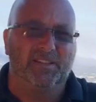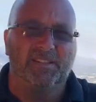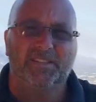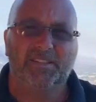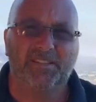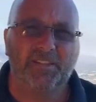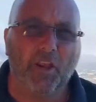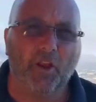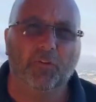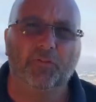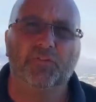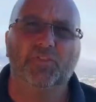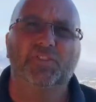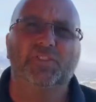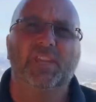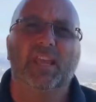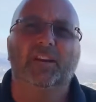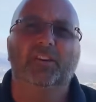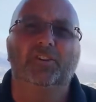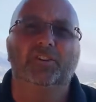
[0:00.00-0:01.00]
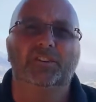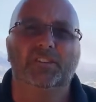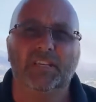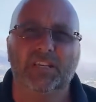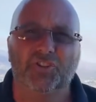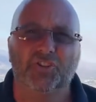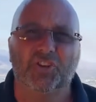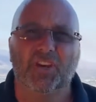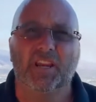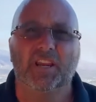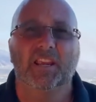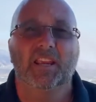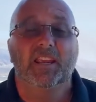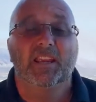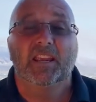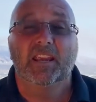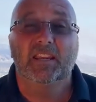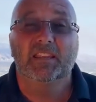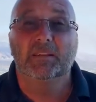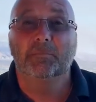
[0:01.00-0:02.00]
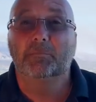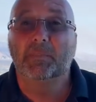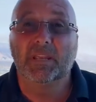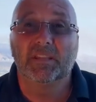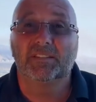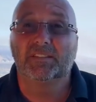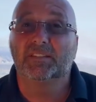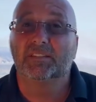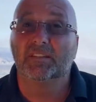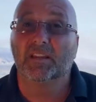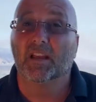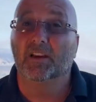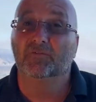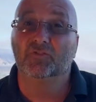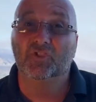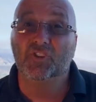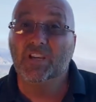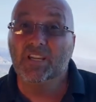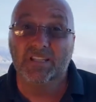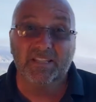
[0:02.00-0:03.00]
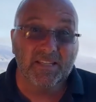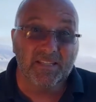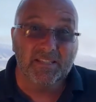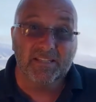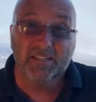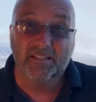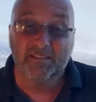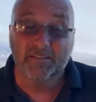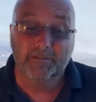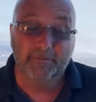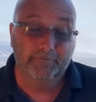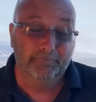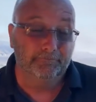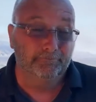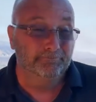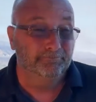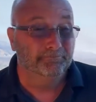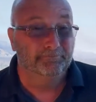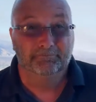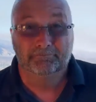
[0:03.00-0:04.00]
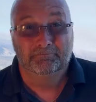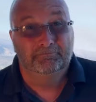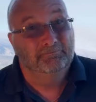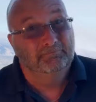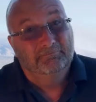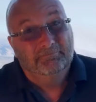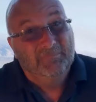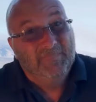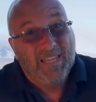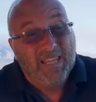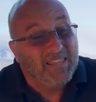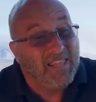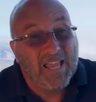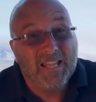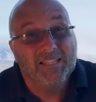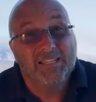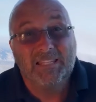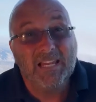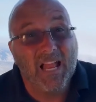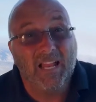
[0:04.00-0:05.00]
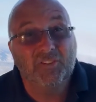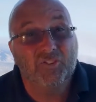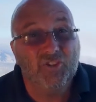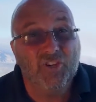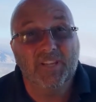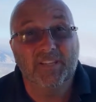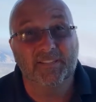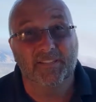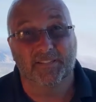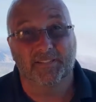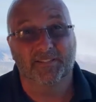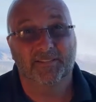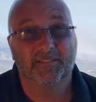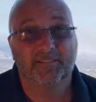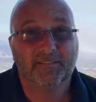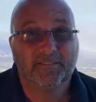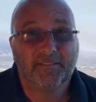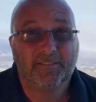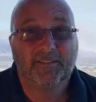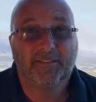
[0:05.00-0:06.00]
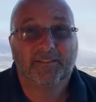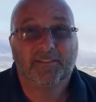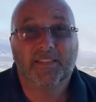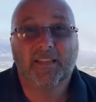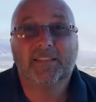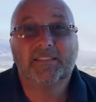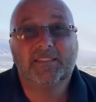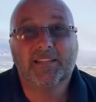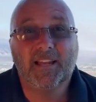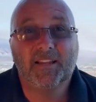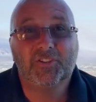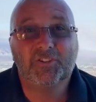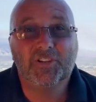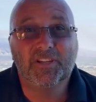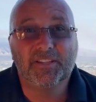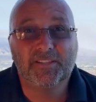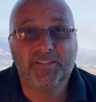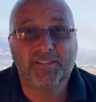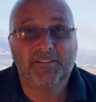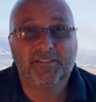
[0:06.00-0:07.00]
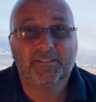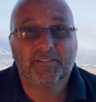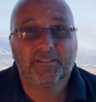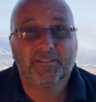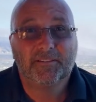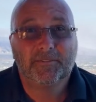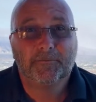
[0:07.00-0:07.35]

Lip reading: self-centered teaching in the midst of Jesus, then that's not Jesus. That's not Jesus.